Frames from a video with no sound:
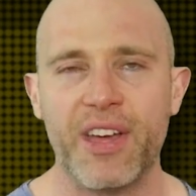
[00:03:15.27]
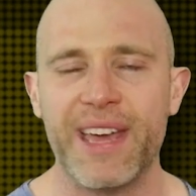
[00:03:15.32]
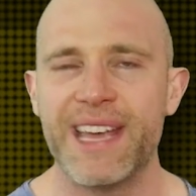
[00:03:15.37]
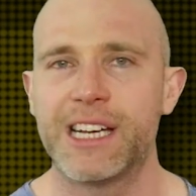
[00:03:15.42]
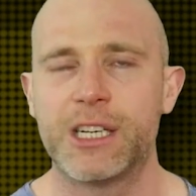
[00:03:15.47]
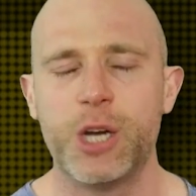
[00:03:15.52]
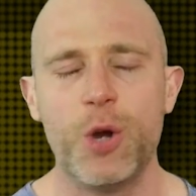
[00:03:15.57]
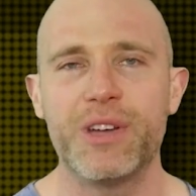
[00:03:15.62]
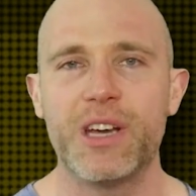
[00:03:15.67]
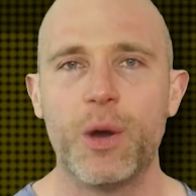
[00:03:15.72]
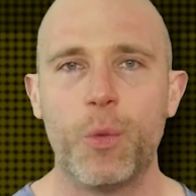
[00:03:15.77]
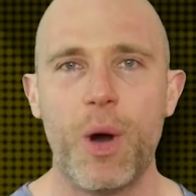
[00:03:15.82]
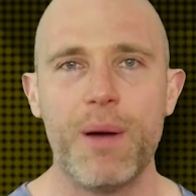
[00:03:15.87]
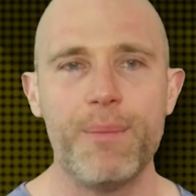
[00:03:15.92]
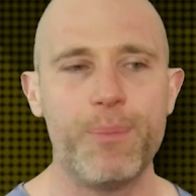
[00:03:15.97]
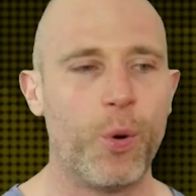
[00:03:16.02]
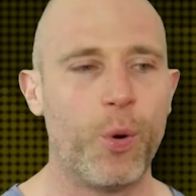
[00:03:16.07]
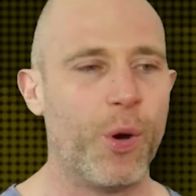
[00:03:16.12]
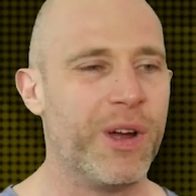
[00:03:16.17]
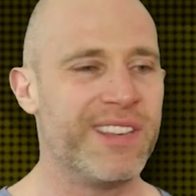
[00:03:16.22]
including at
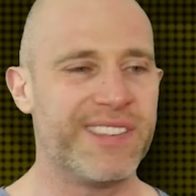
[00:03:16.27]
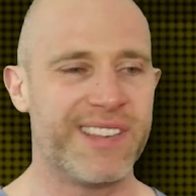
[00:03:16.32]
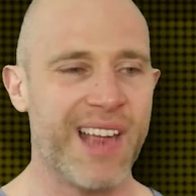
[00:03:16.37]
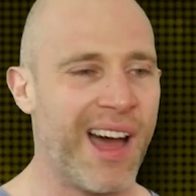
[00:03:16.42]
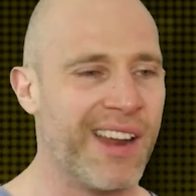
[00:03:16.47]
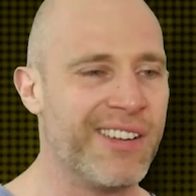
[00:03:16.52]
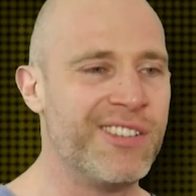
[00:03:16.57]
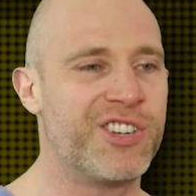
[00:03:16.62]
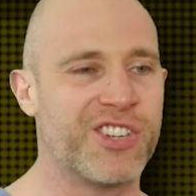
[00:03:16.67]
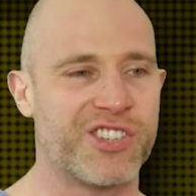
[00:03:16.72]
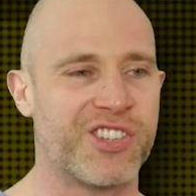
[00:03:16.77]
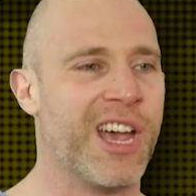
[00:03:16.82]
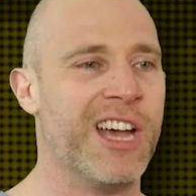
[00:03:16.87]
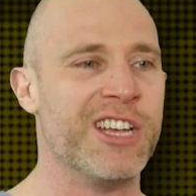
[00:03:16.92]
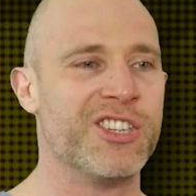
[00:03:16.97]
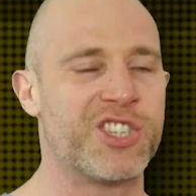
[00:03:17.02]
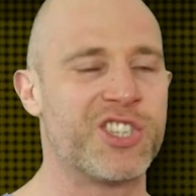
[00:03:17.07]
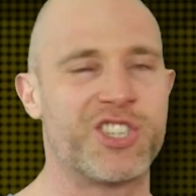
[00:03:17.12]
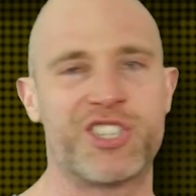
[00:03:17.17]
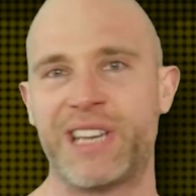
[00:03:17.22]
one point Dunn just
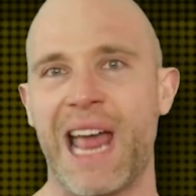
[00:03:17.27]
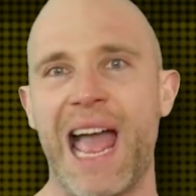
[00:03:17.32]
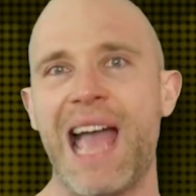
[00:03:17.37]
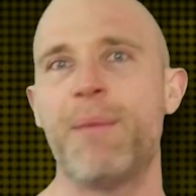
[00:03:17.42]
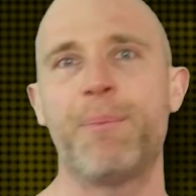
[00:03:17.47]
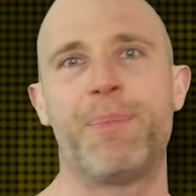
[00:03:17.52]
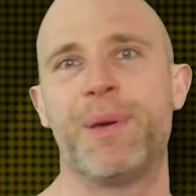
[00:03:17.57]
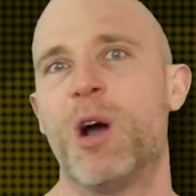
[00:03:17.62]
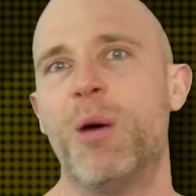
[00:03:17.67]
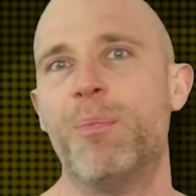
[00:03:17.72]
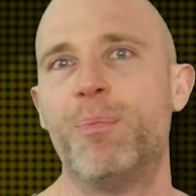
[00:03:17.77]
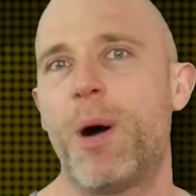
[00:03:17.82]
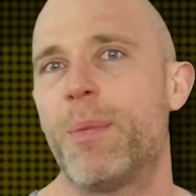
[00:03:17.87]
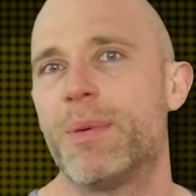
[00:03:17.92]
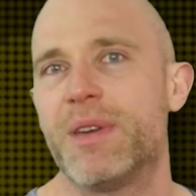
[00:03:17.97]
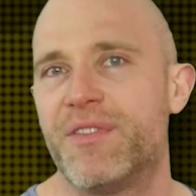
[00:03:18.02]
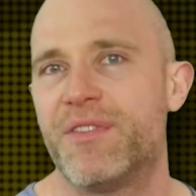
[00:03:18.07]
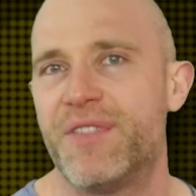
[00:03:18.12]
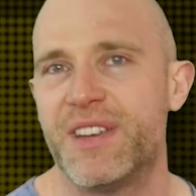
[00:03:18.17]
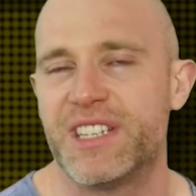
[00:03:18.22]
stamping on
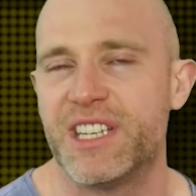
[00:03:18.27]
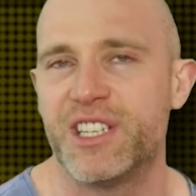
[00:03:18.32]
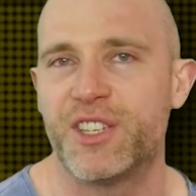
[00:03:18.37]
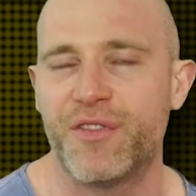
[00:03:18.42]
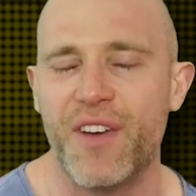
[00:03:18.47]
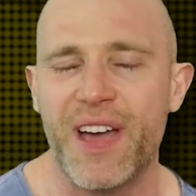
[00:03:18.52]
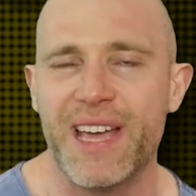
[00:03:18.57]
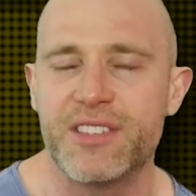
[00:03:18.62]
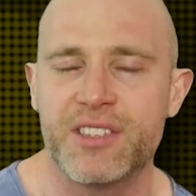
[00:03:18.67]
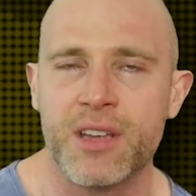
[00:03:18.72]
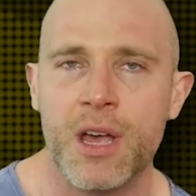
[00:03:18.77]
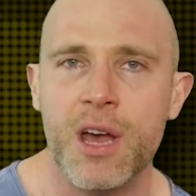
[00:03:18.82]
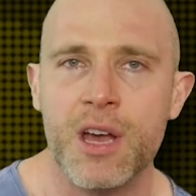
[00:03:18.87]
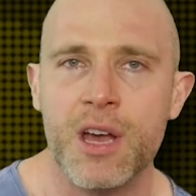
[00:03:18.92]
Bobby Fish's face,